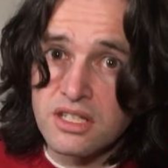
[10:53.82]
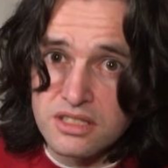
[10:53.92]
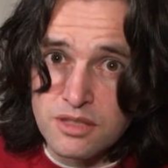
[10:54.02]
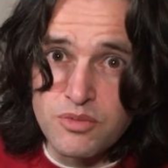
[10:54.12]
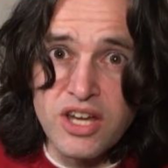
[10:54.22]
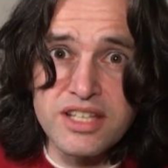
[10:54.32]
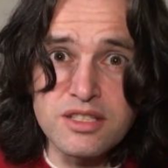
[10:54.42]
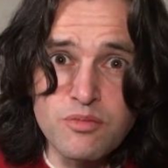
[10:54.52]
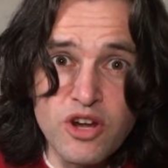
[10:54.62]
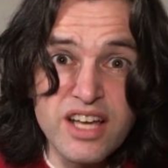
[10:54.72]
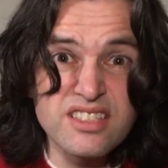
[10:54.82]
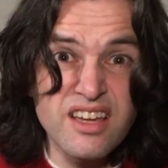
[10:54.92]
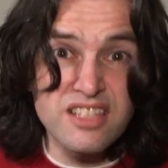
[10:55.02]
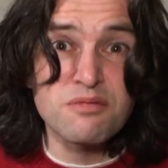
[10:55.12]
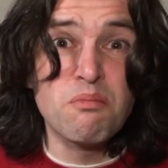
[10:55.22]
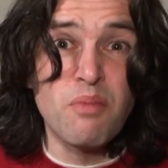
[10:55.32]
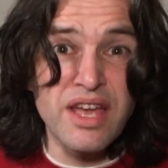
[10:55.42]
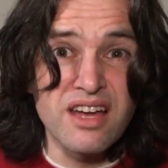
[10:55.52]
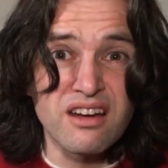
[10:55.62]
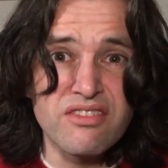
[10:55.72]
surprise, surprise, it's
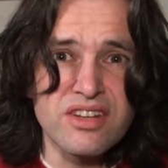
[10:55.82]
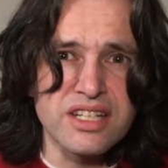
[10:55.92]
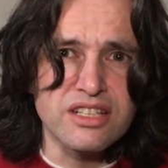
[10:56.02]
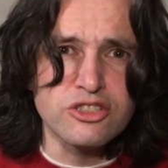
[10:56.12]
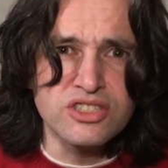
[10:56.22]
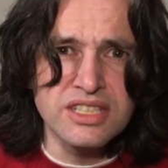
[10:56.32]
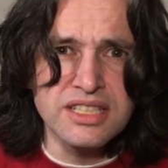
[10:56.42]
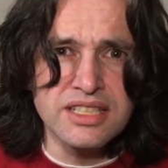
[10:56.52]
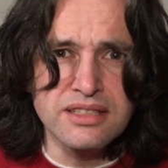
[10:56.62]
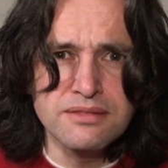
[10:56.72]
bigger than English tea.